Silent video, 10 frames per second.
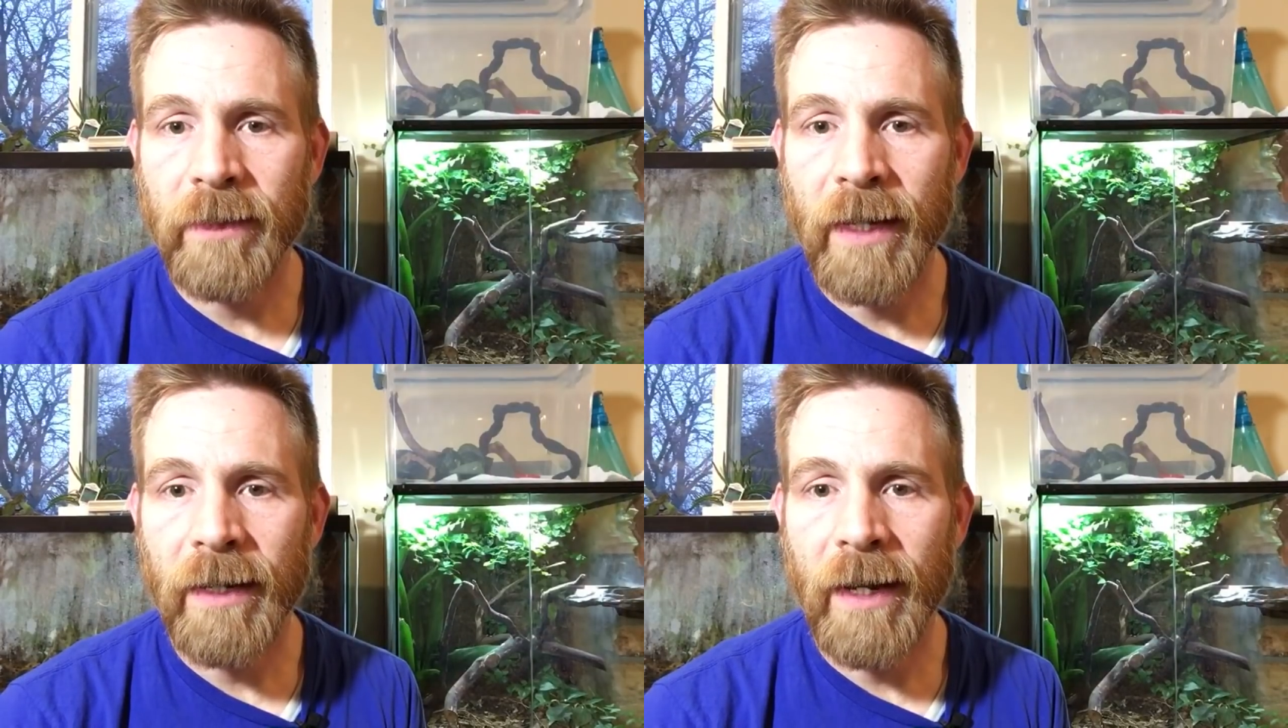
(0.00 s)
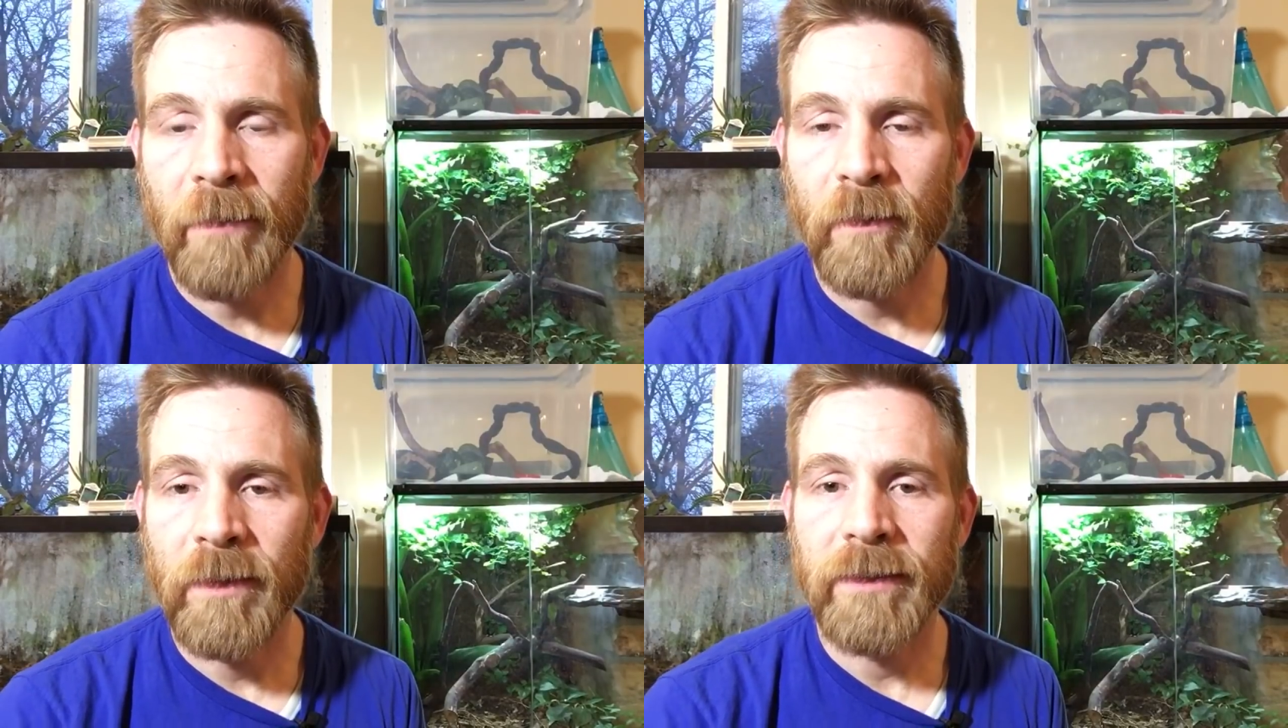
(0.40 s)
I had it
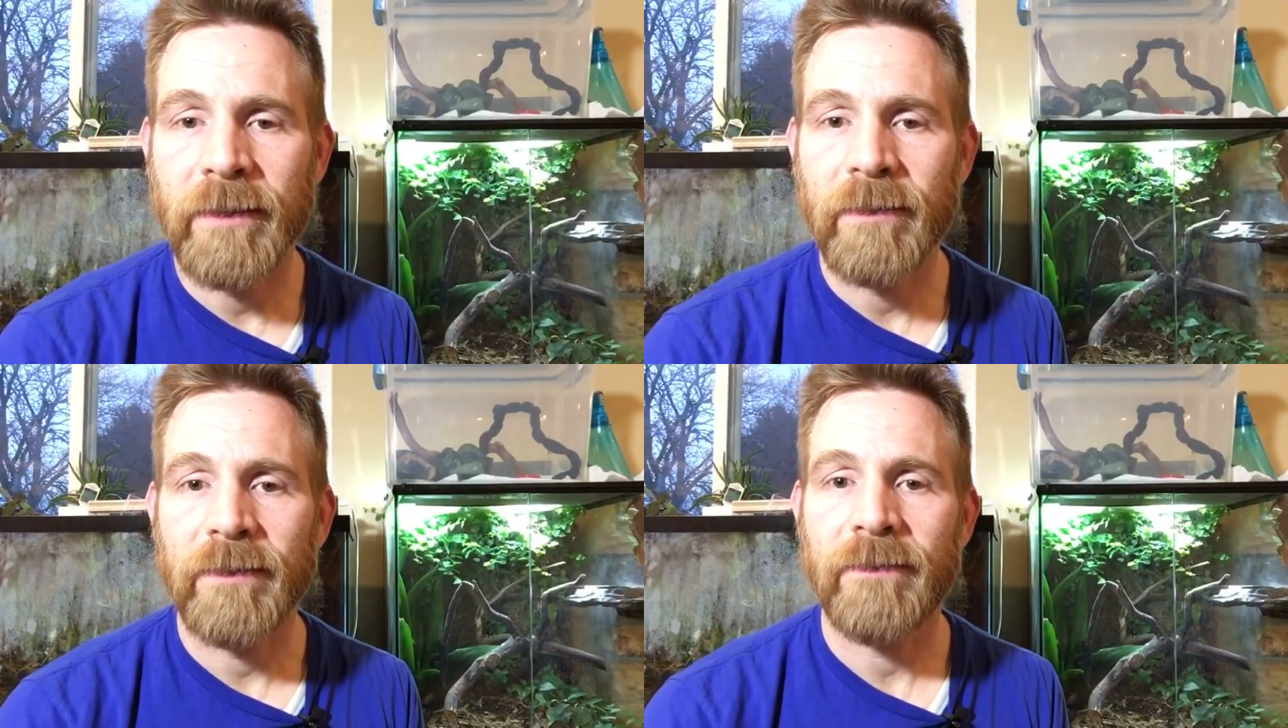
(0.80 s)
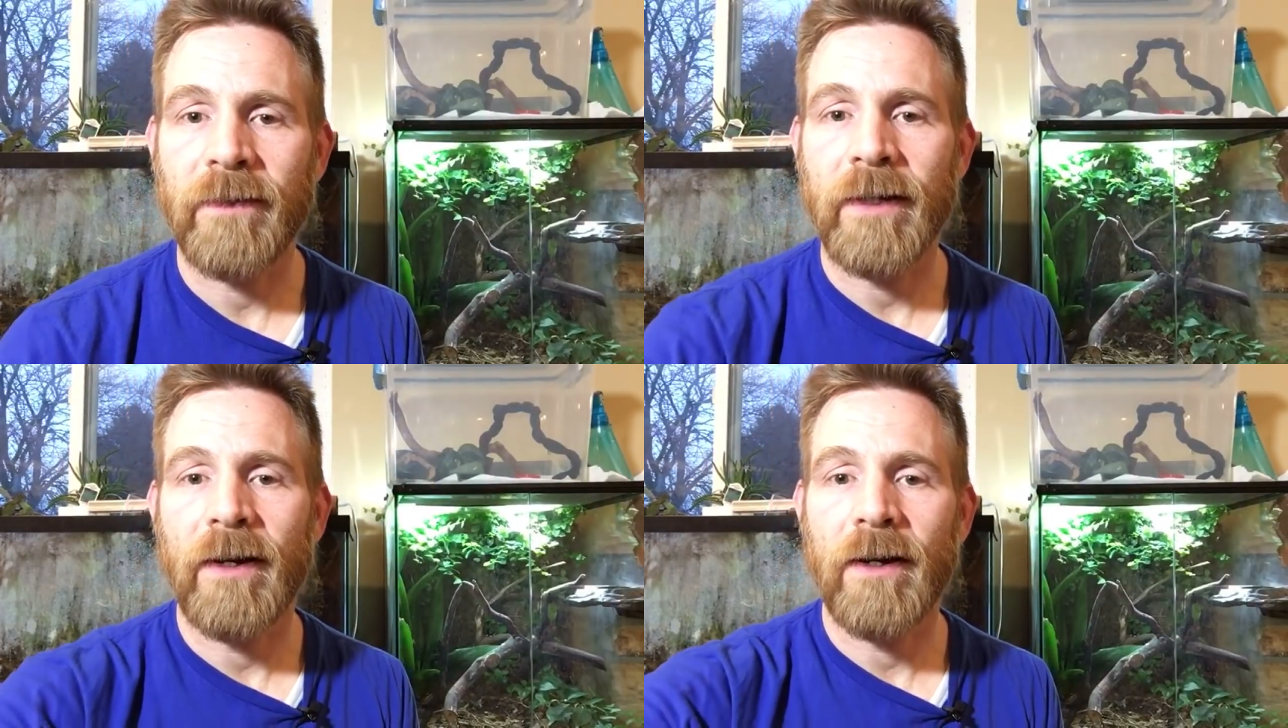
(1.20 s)
happen once and it was
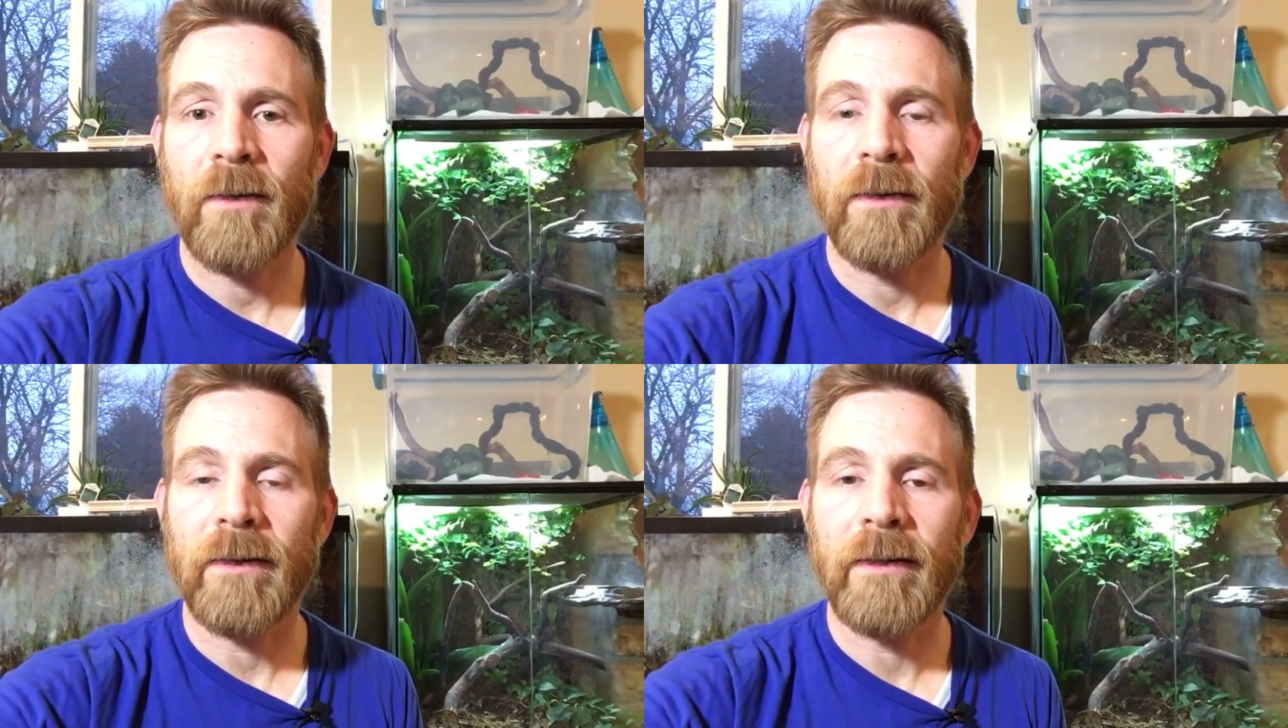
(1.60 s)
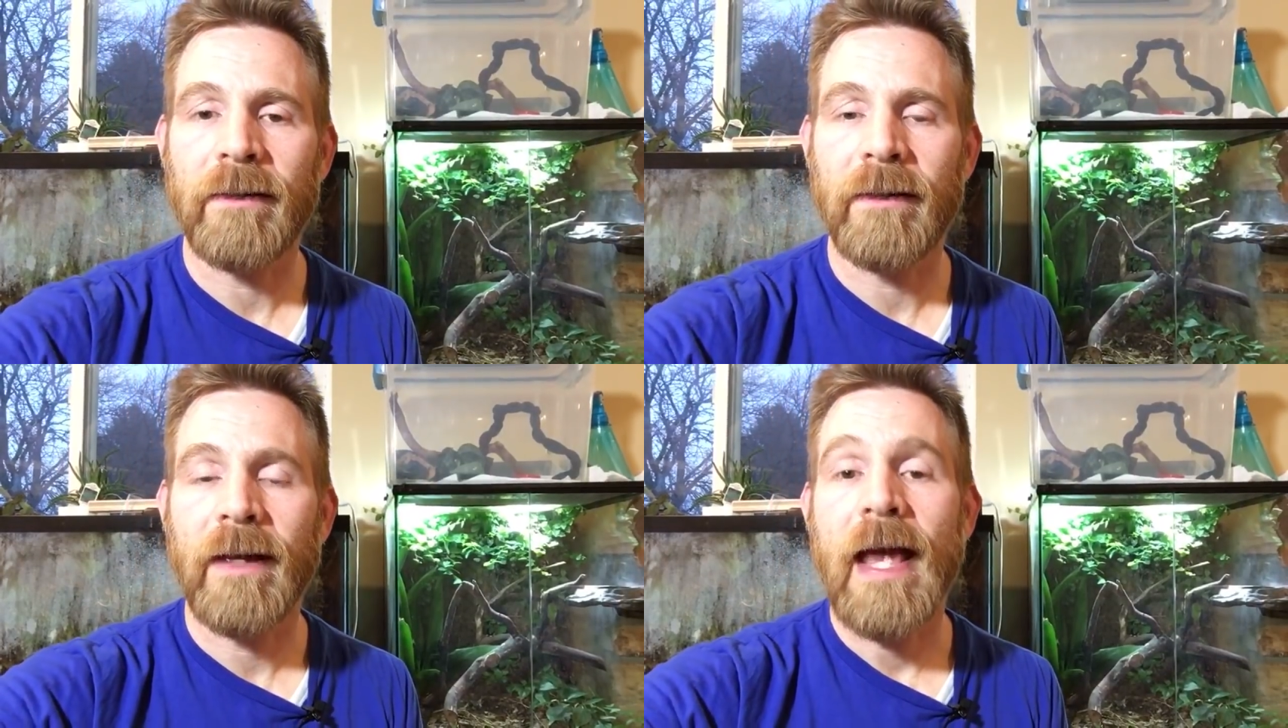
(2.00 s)
very awkward.
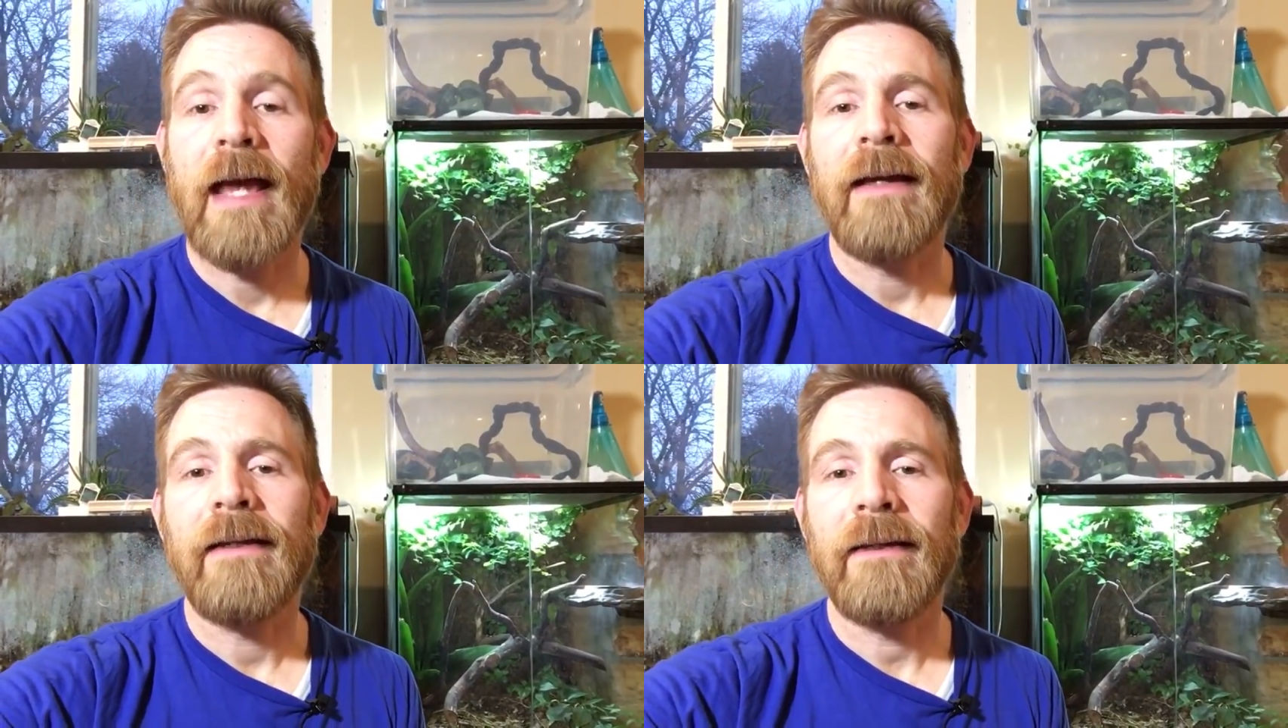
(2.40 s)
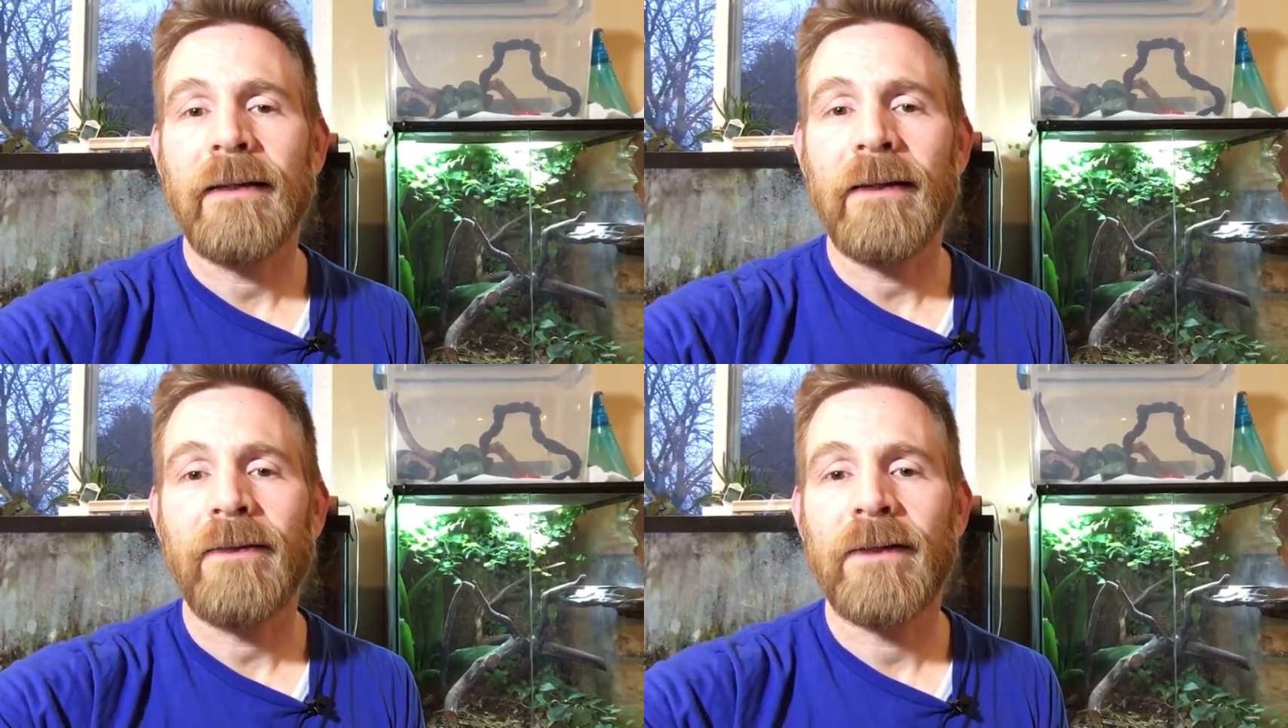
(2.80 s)

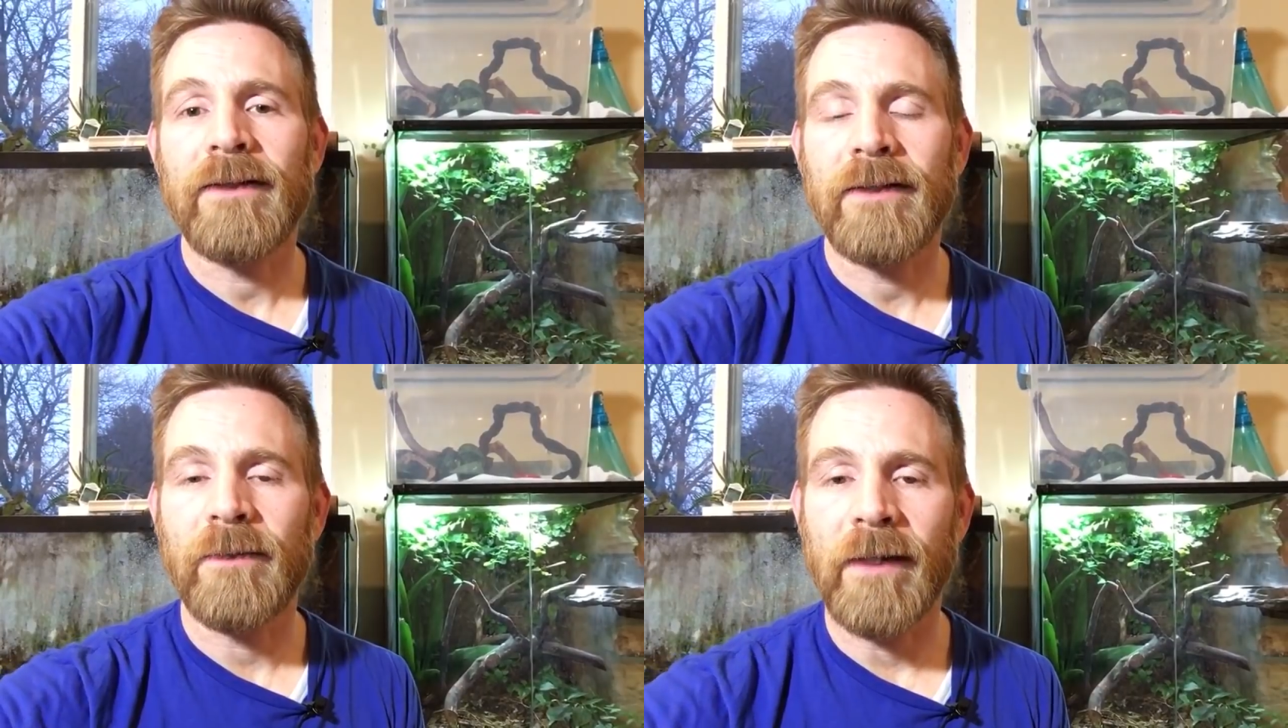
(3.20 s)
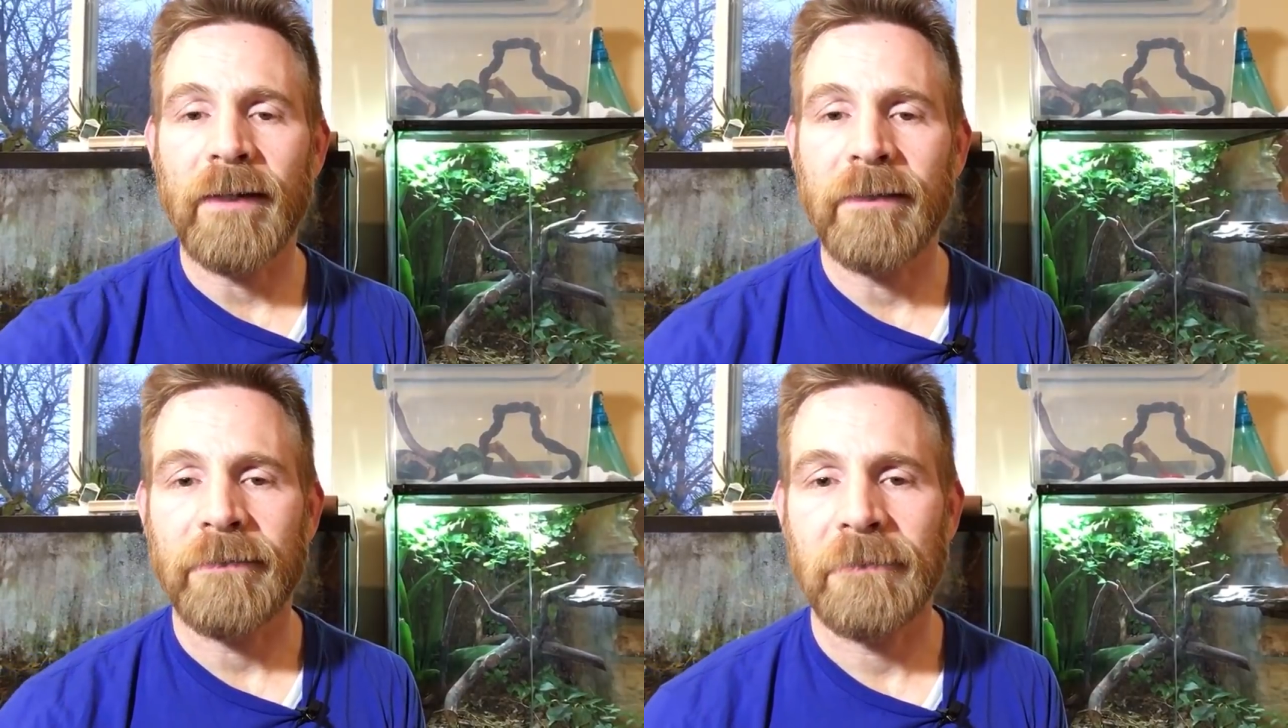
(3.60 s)
Yeah, once in a while.